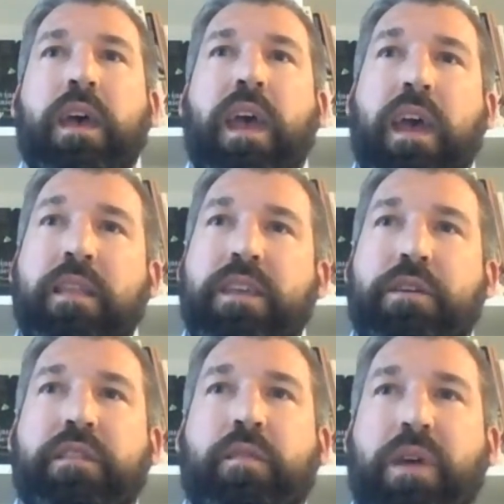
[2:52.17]
And
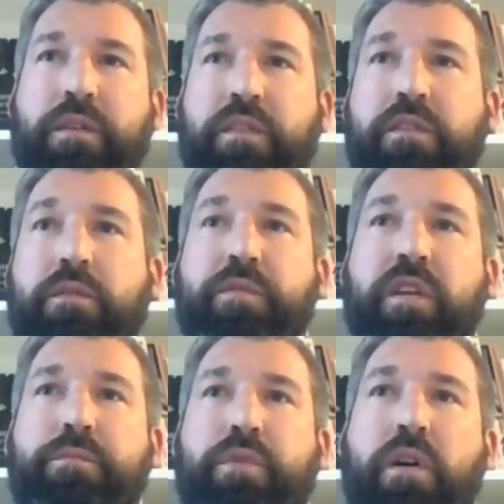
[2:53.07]
there is a manuscript
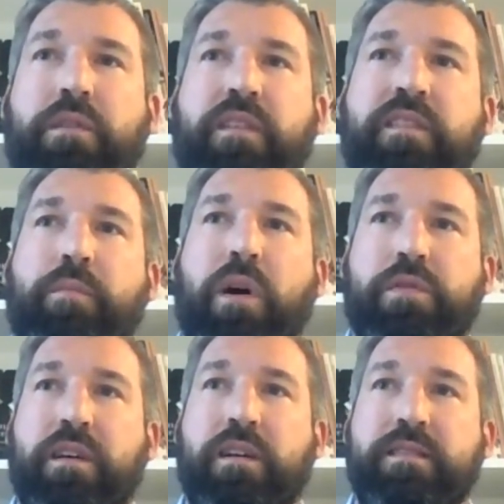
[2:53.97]
in progress
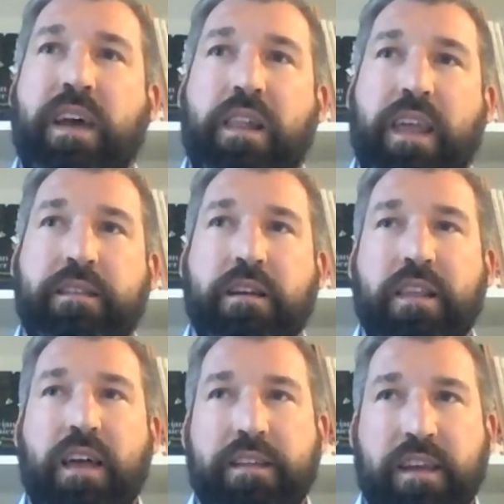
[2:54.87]
about the
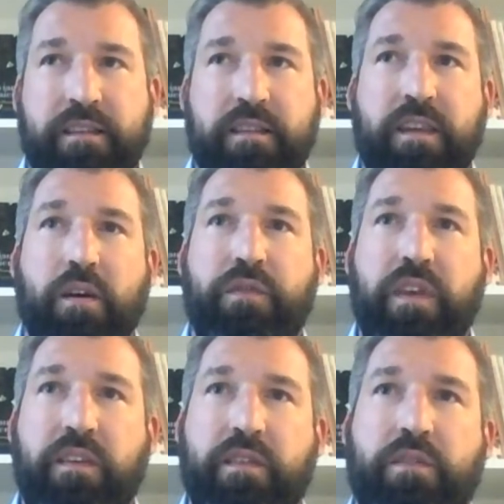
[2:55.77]
dialectical identity of
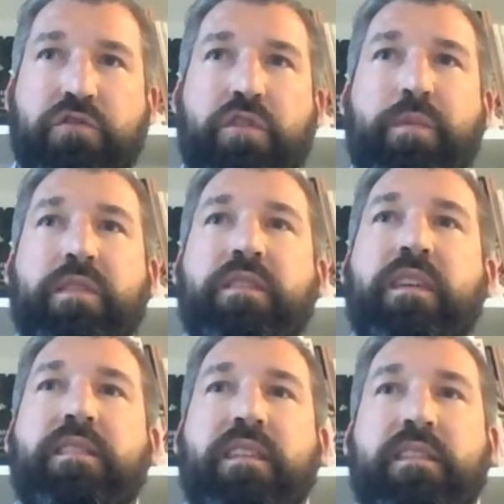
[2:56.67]
Eastern
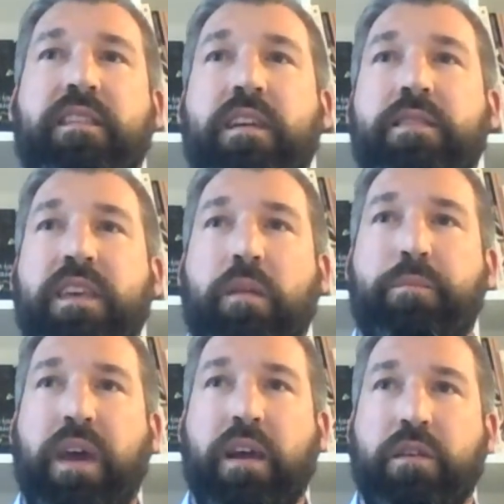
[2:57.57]
Germans, assessing the
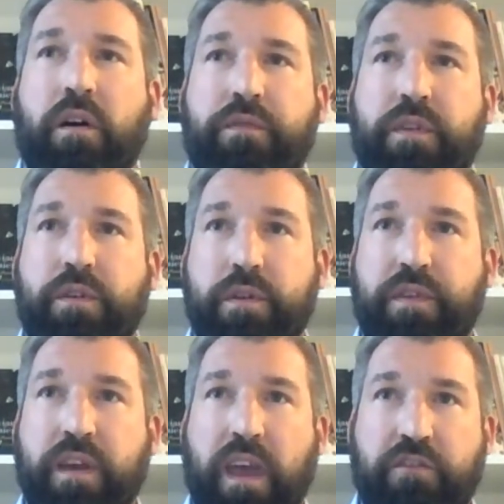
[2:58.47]
impact of
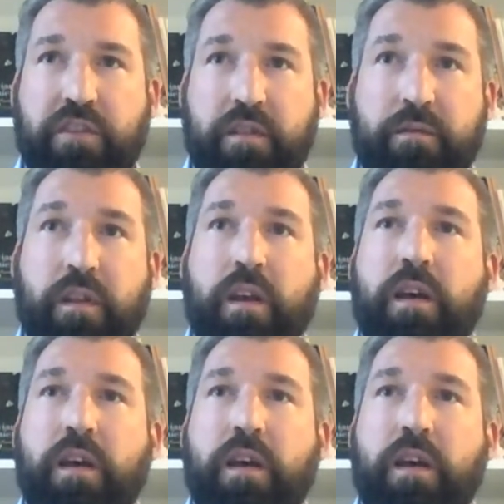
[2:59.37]
unification.